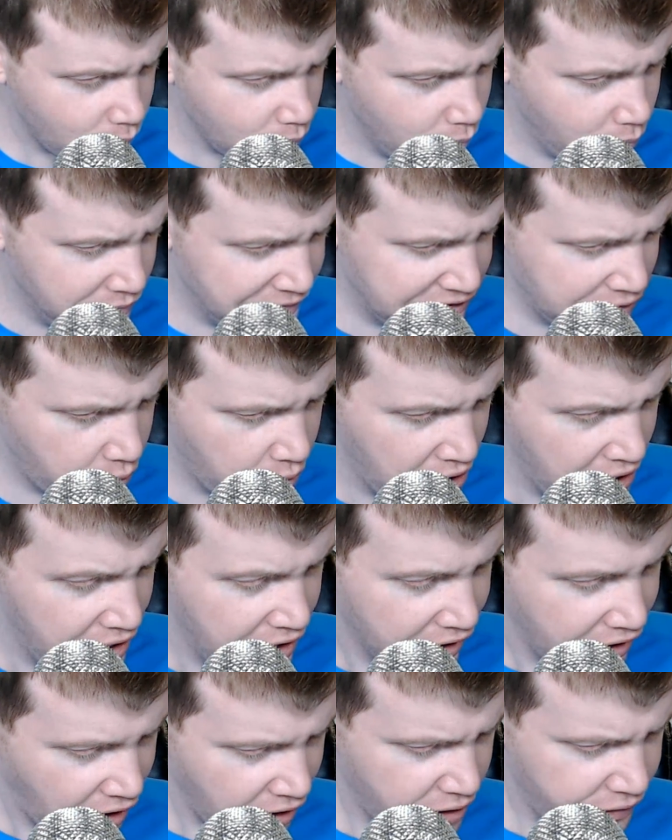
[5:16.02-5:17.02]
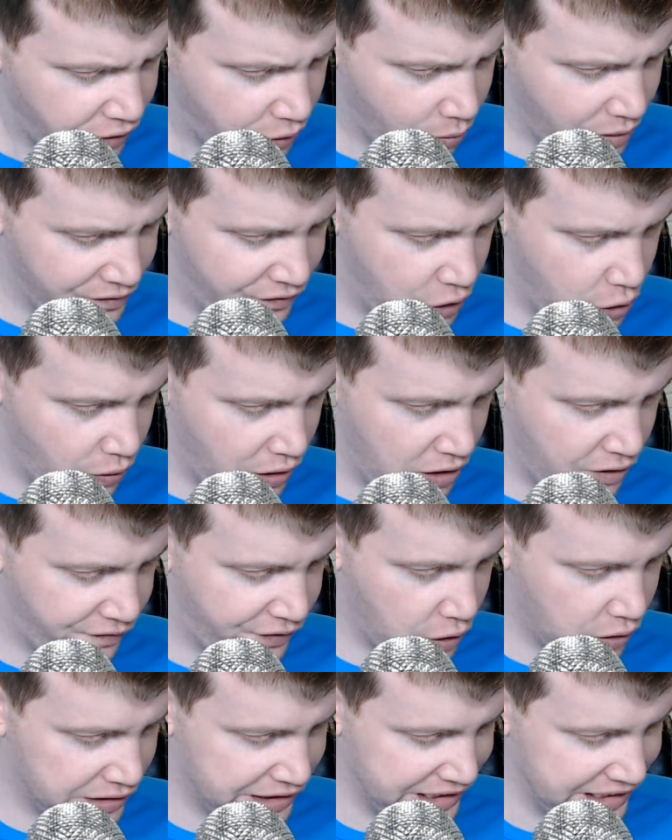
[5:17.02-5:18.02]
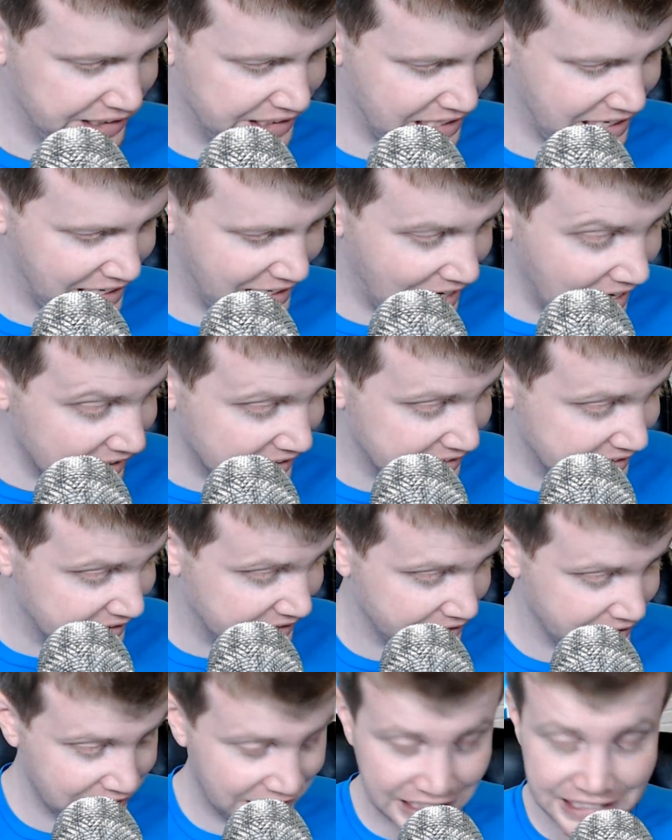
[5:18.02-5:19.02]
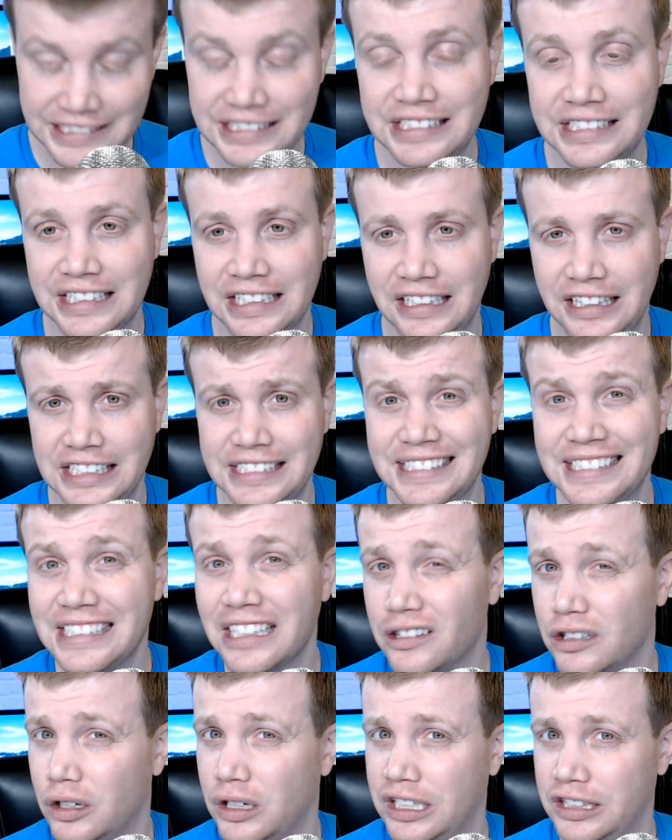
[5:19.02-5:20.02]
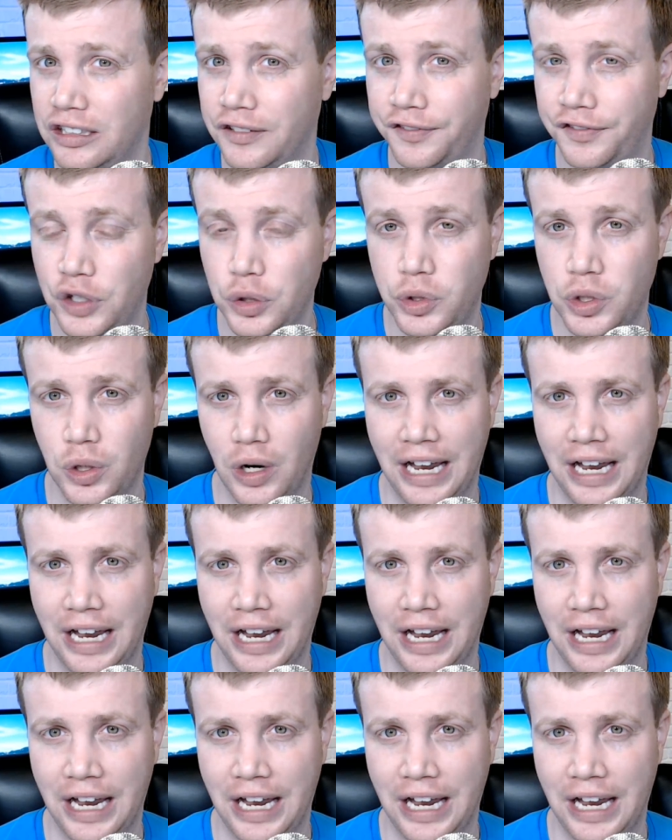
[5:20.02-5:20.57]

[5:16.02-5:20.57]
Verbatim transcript: So, kind of the review here, folks, is that yes, this is the, this is a look at the future.